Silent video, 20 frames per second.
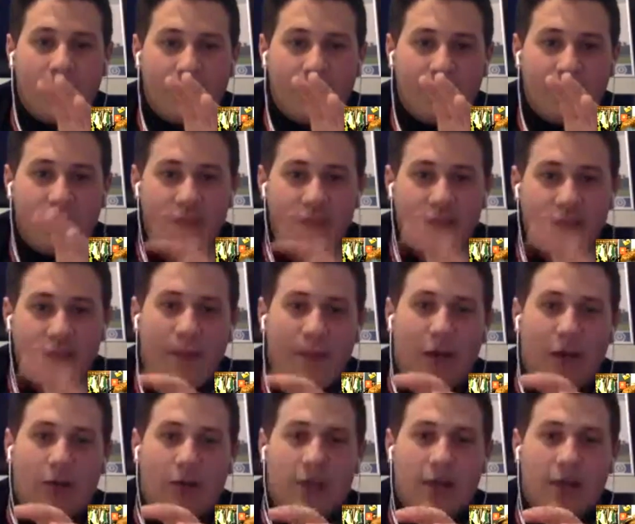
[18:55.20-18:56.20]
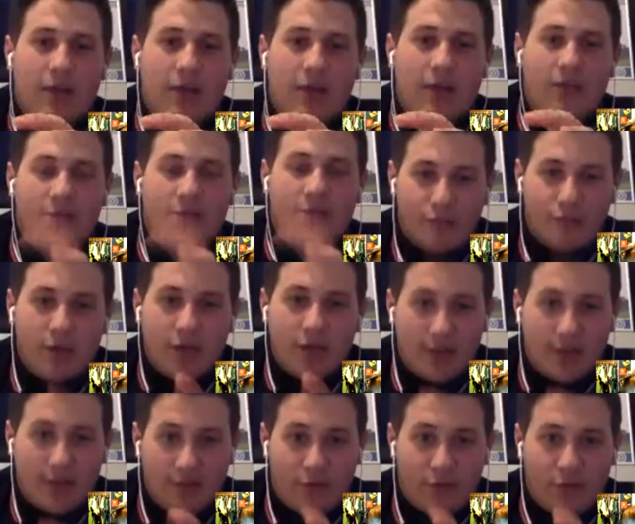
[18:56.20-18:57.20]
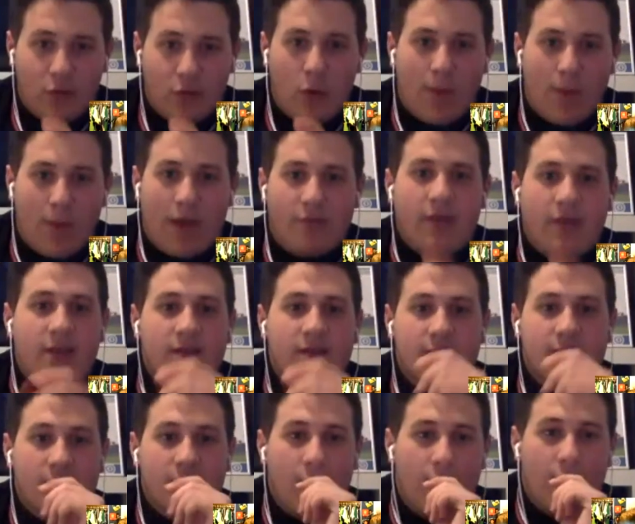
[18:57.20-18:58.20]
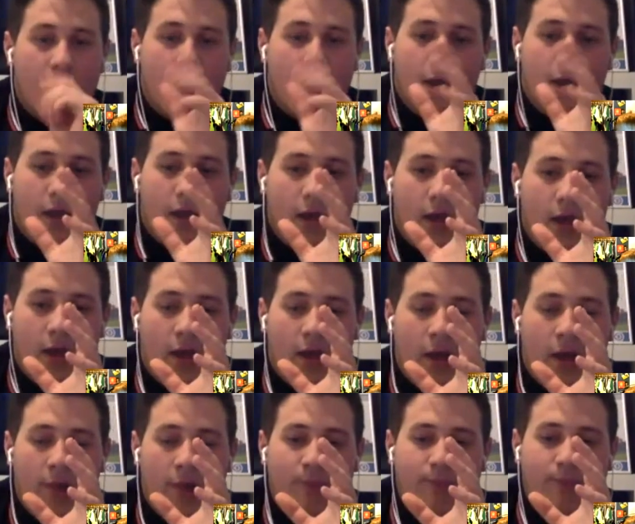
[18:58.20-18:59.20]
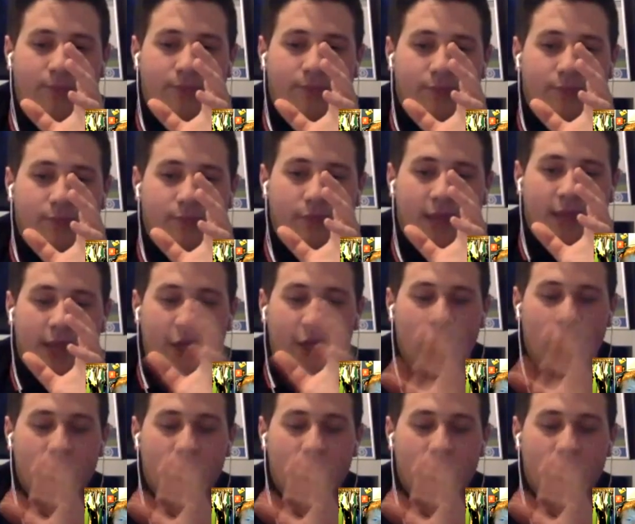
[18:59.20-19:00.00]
you think about it, if you thought about this, it could